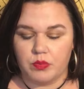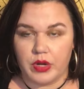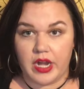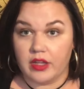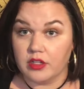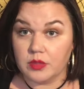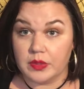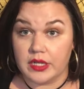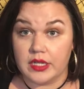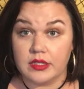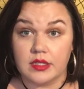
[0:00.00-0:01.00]
Brianna
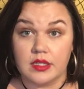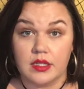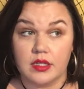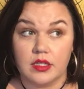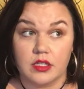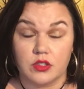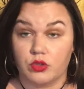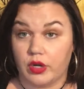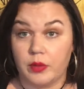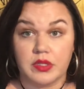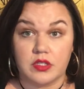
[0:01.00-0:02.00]
Hildebrand looks
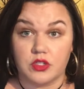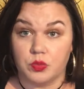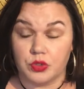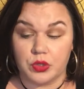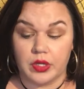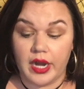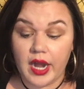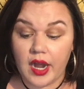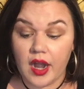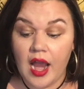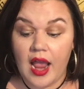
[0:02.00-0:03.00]
great with the super short
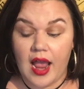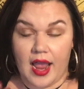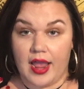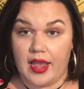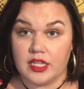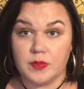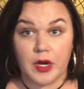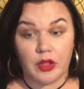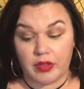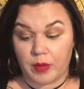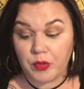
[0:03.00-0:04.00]
hair, and
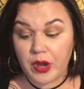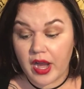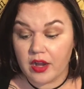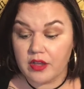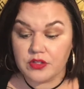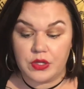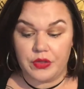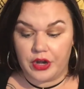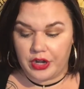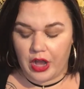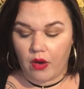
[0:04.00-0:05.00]
Sparrow looked like Brianna, so
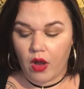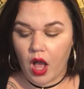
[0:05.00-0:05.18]
there you go.